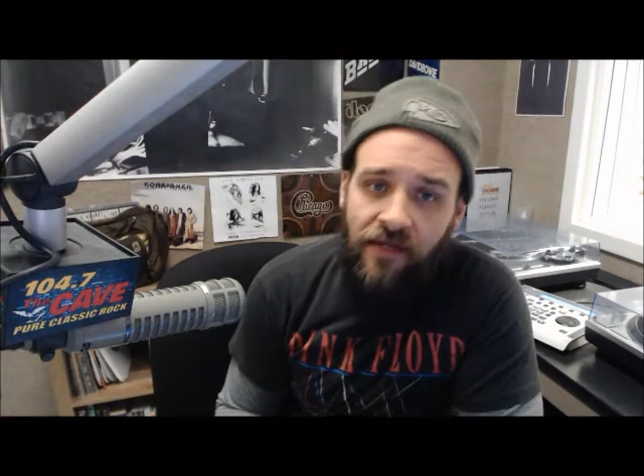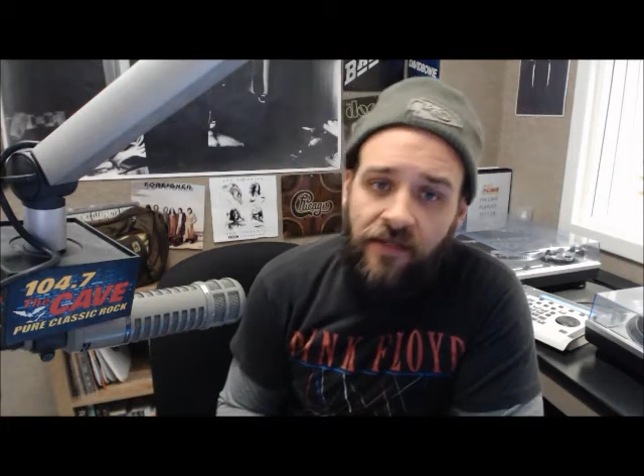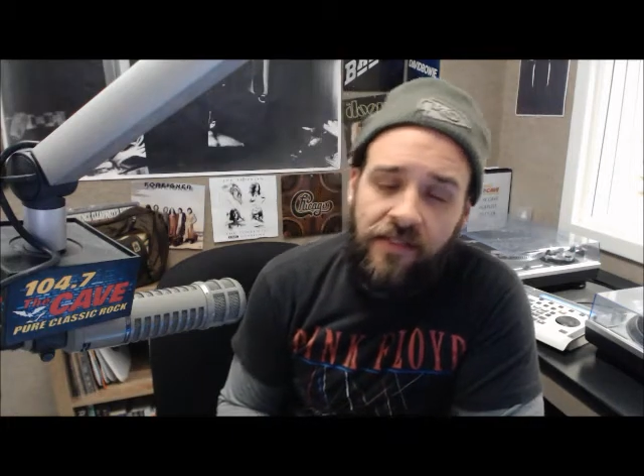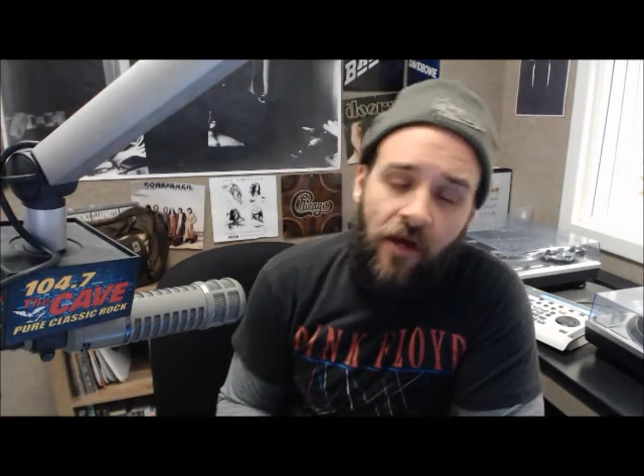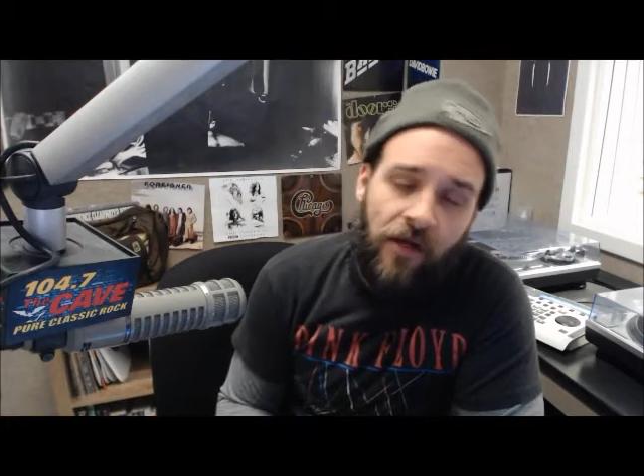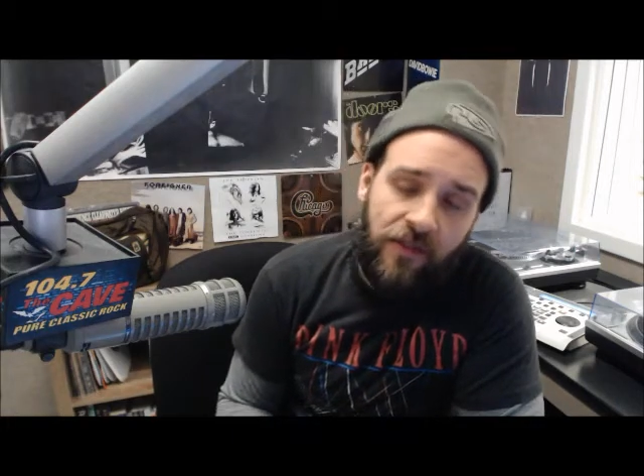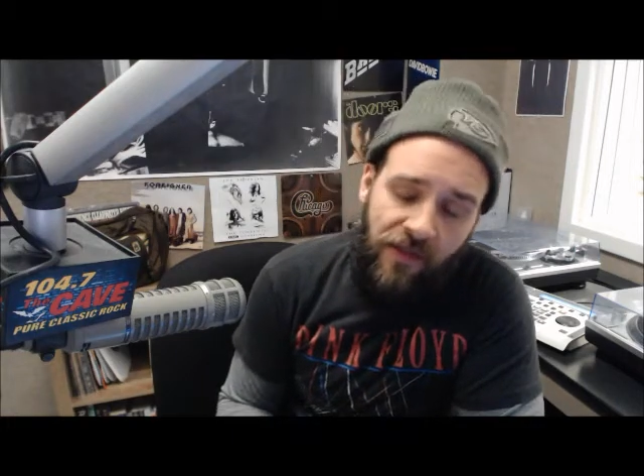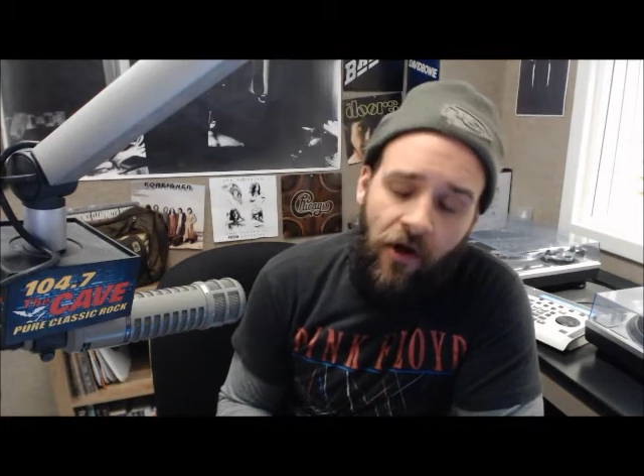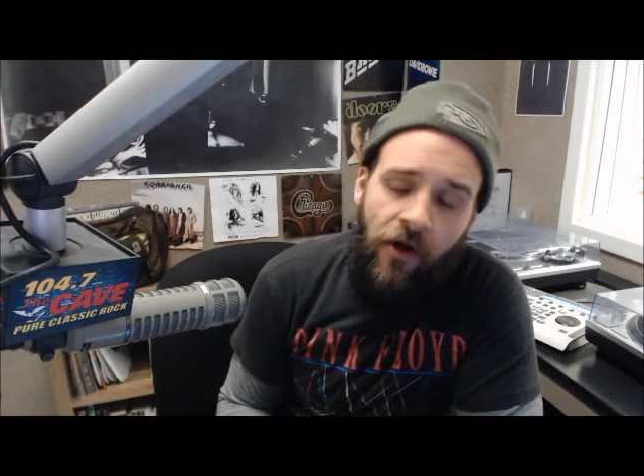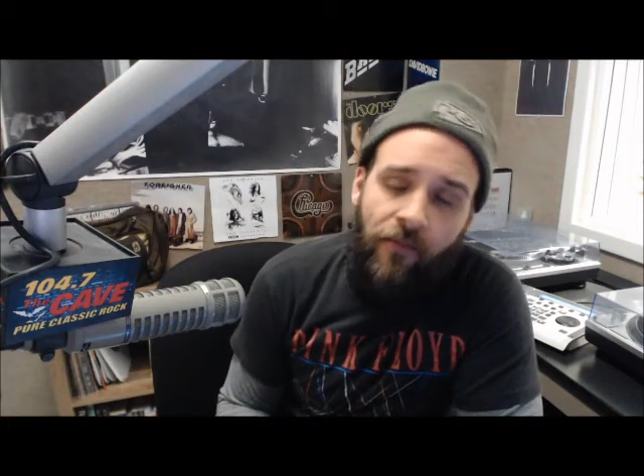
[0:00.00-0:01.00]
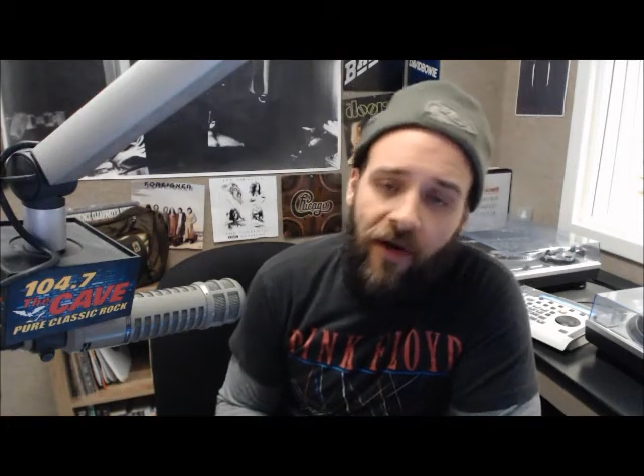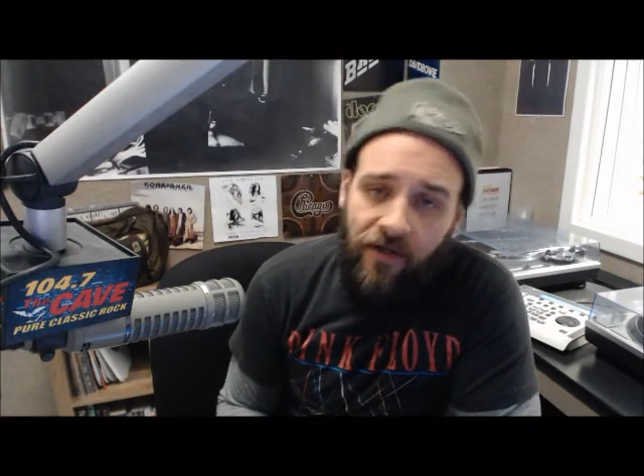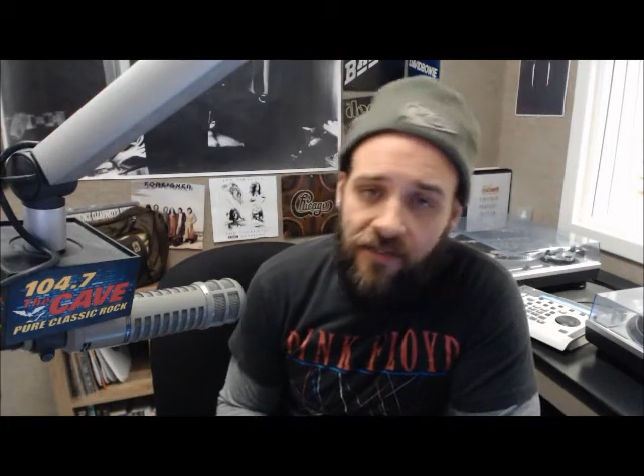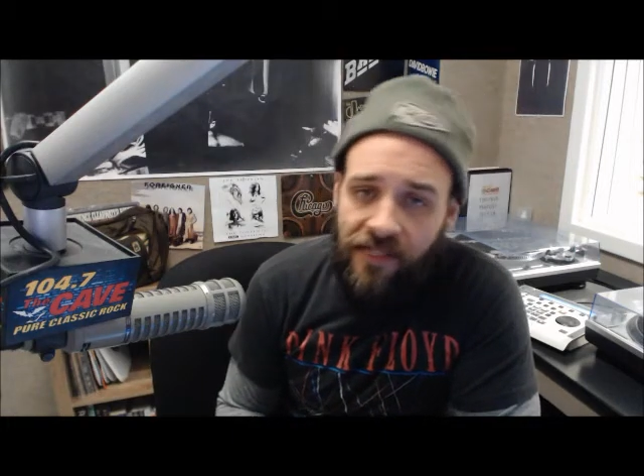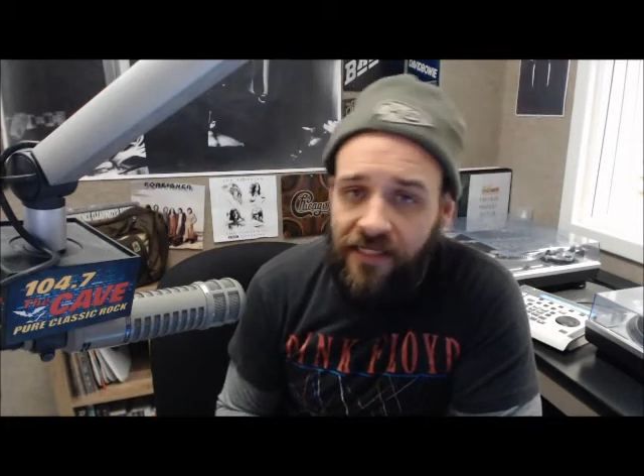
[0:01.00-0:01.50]
songs with the
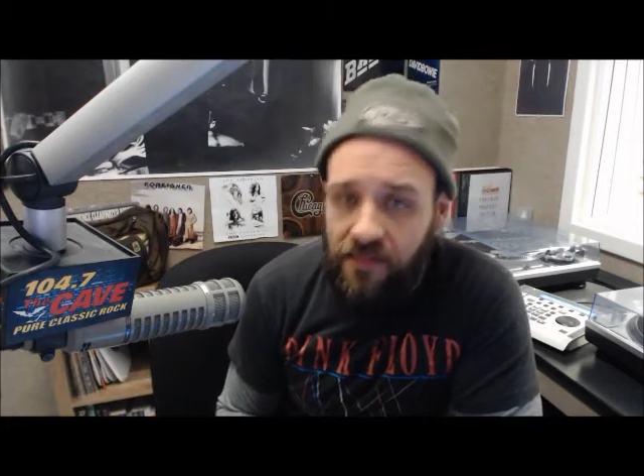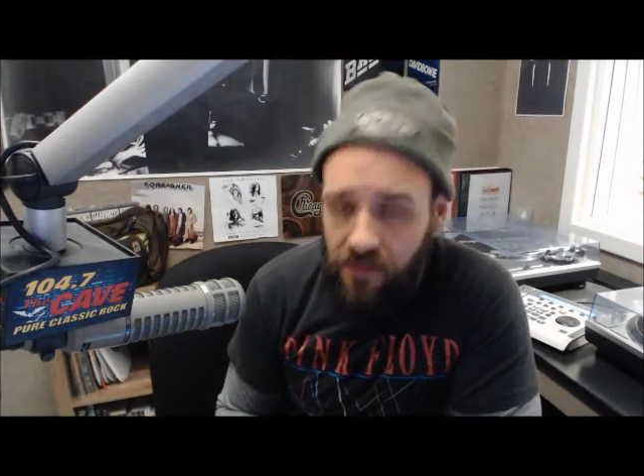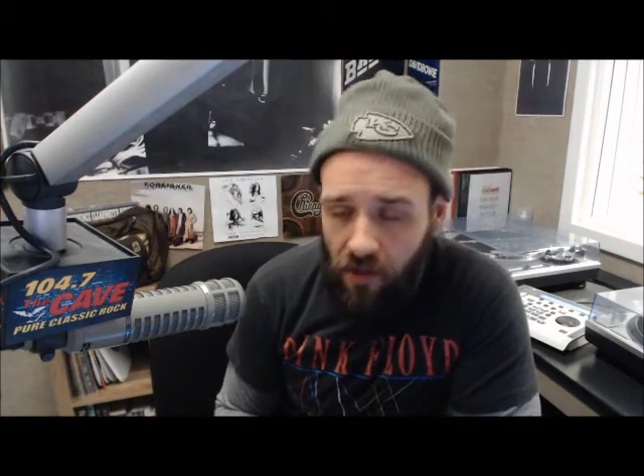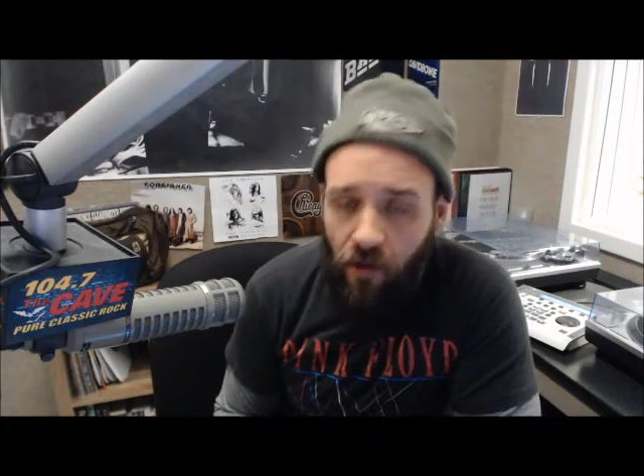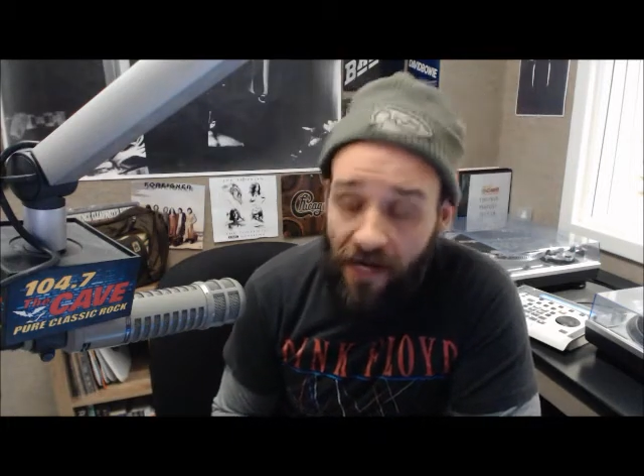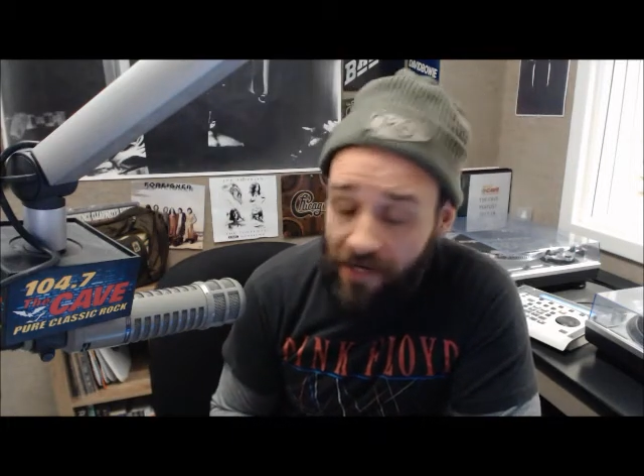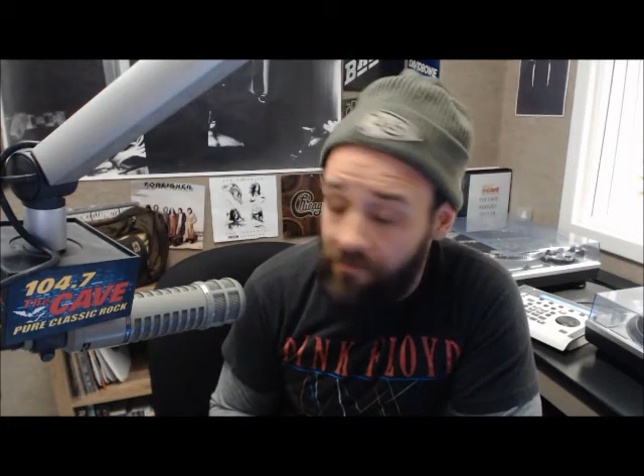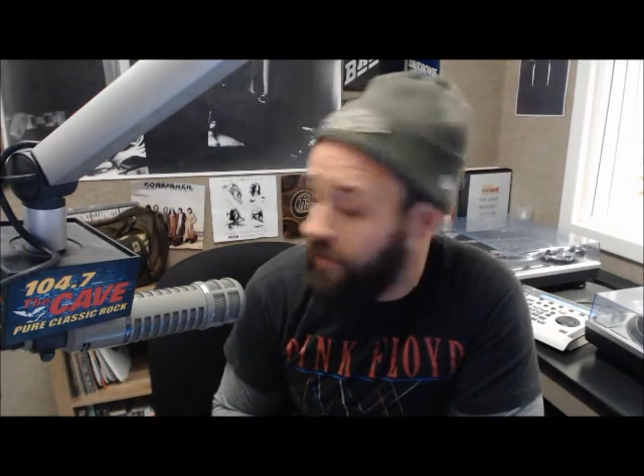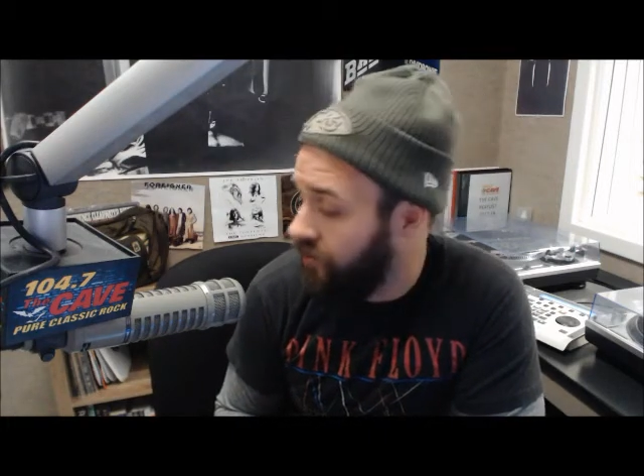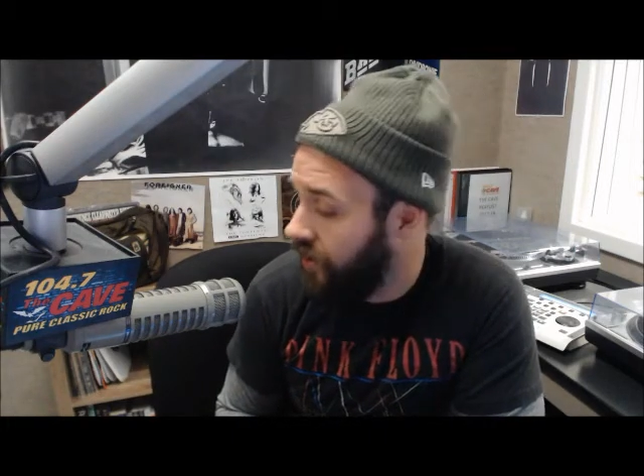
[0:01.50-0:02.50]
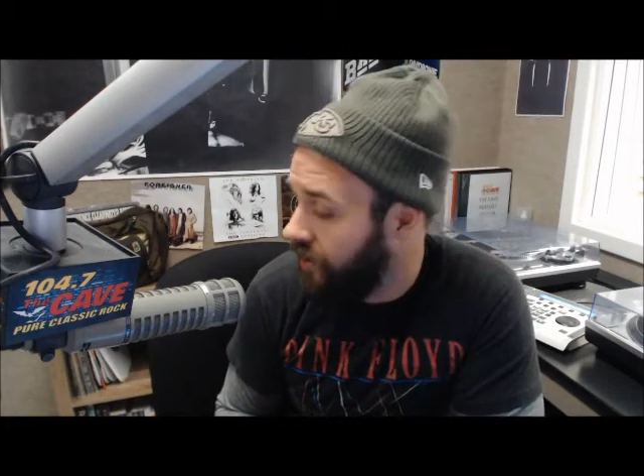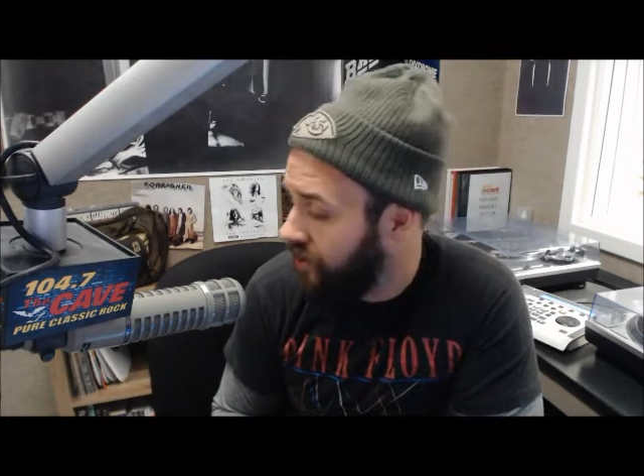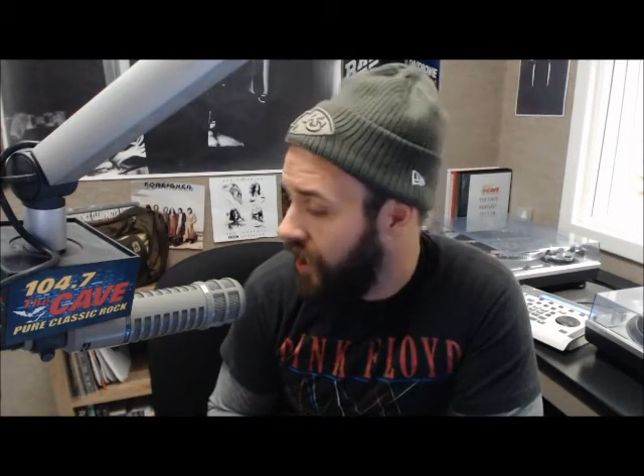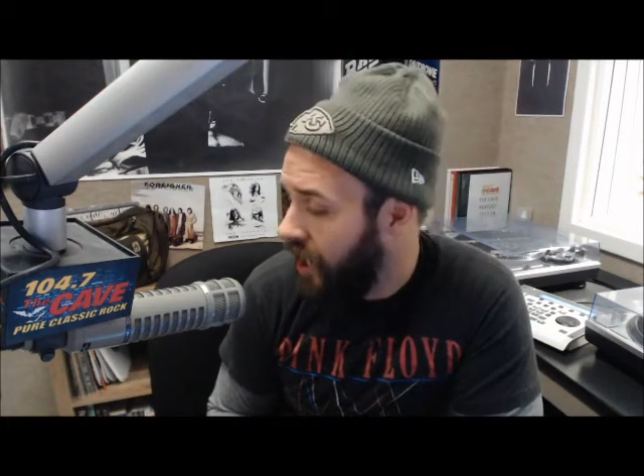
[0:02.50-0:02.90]
Heartbreakers and solo and Mudcrutch.